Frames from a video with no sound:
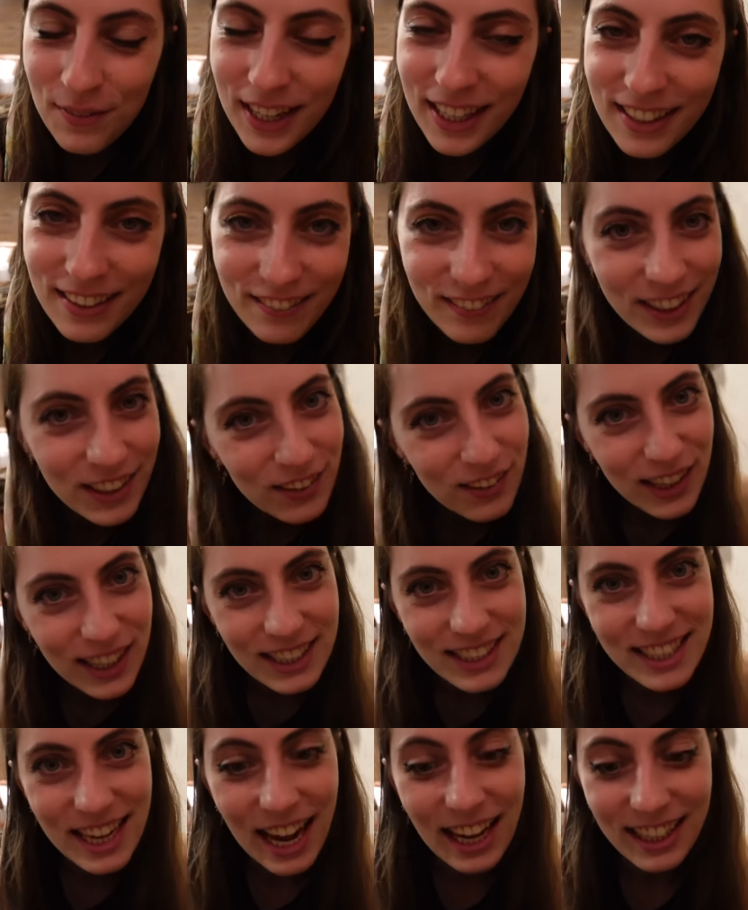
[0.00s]
make a
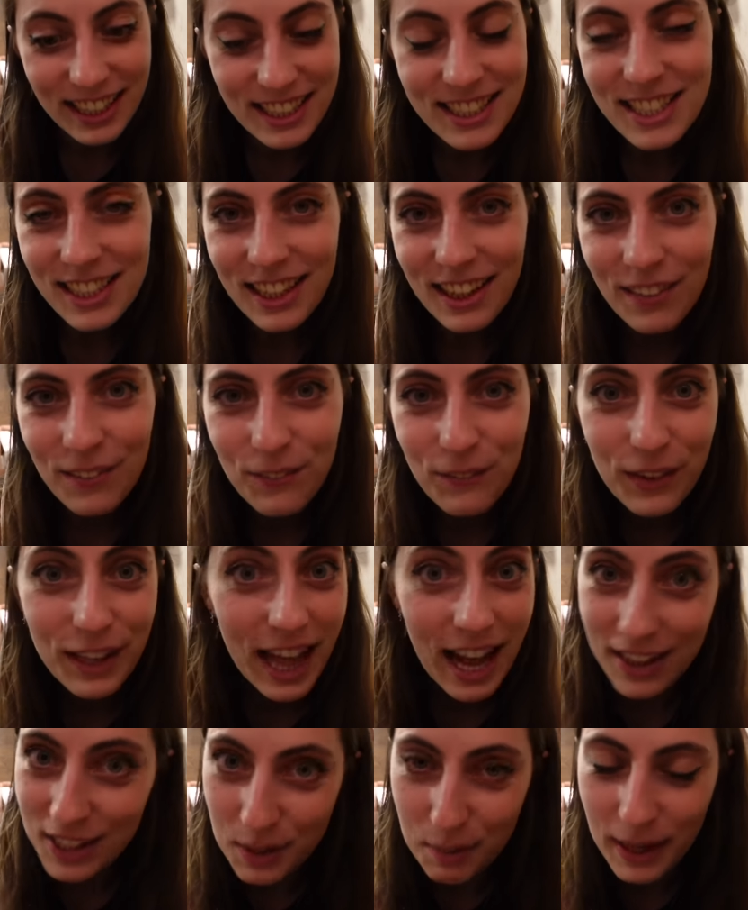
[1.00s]
request at Ichiran
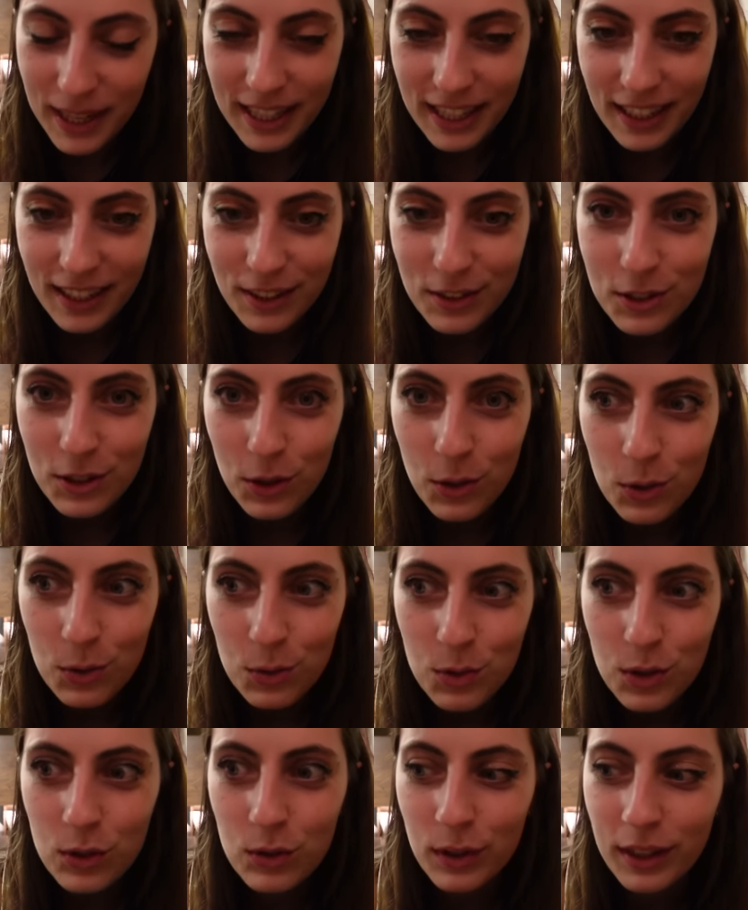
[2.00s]
without speaking. So
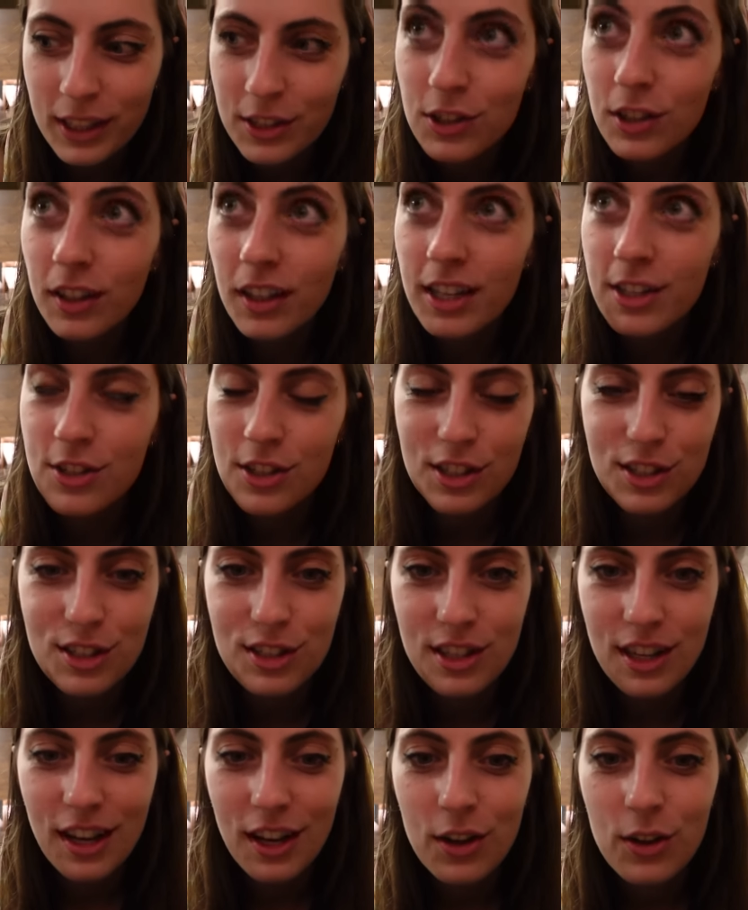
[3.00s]
you literally
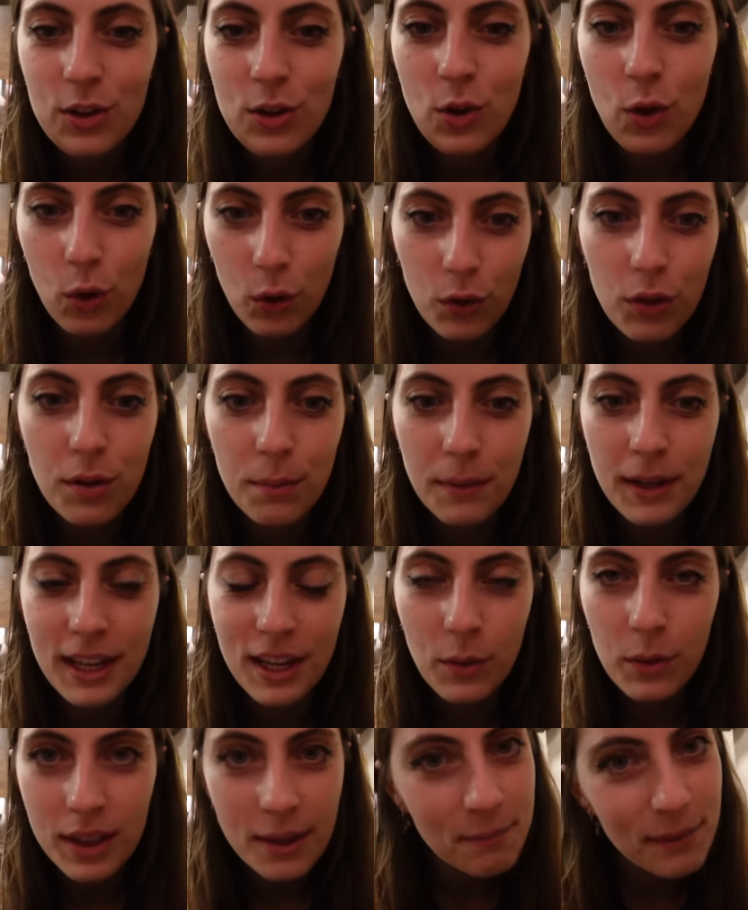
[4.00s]
just call them
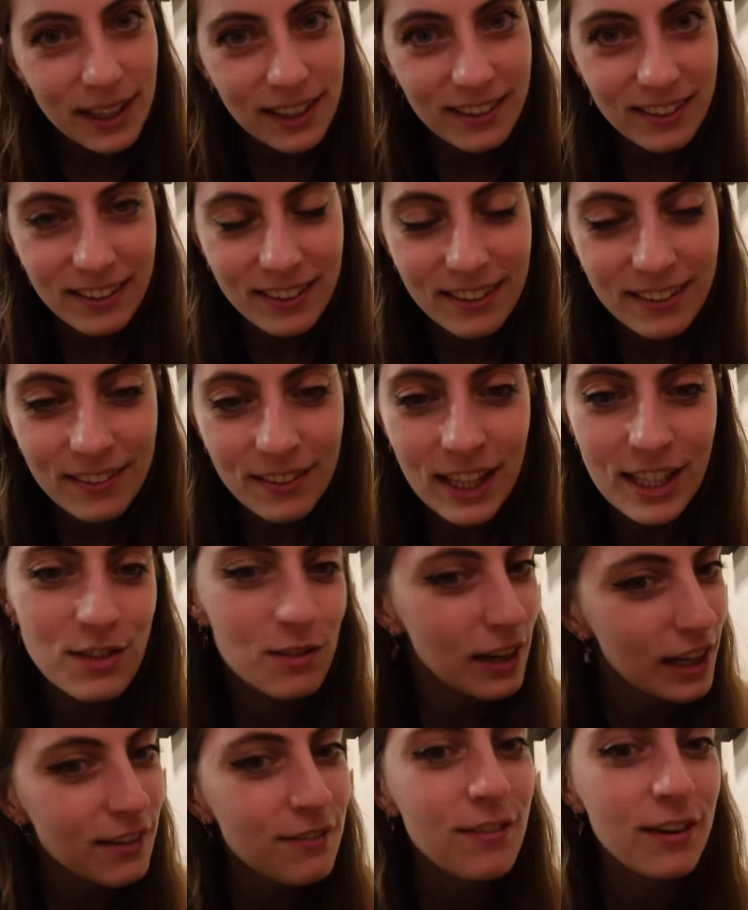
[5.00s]
here with a button that's
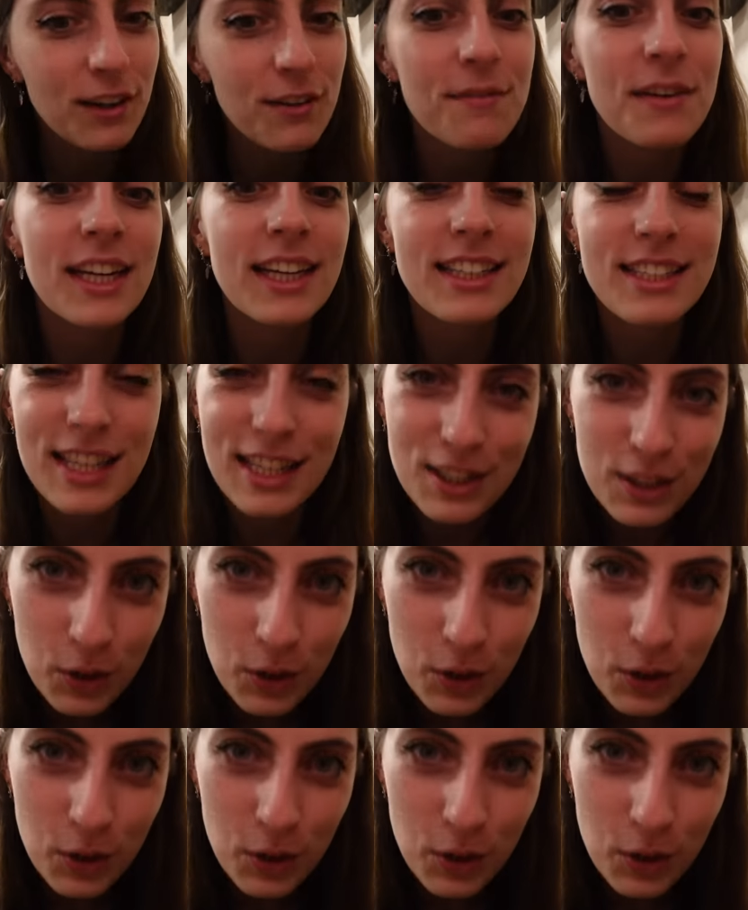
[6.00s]
right in front of me. It says